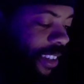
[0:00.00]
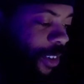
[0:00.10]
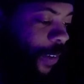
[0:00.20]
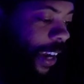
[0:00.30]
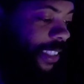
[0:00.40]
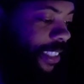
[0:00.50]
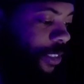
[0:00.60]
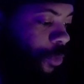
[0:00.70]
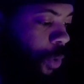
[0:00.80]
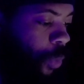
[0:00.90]
Uraraka
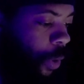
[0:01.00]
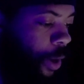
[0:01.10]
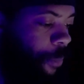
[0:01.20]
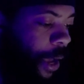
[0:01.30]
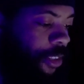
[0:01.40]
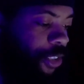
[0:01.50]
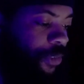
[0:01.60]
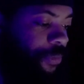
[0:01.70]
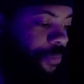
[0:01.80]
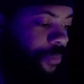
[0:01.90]
says, we're worried about
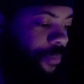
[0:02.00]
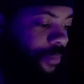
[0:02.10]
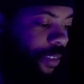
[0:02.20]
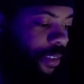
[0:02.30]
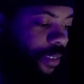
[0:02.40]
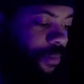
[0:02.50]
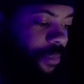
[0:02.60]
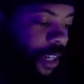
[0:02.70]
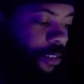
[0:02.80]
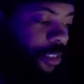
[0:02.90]
you.
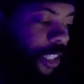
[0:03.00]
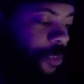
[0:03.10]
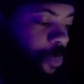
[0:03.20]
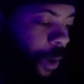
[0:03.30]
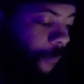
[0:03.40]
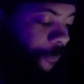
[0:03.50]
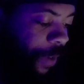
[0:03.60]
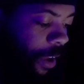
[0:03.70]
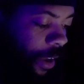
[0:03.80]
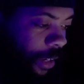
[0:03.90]
Deku says, but I'm
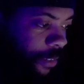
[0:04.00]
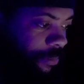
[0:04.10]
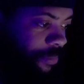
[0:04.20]
fine.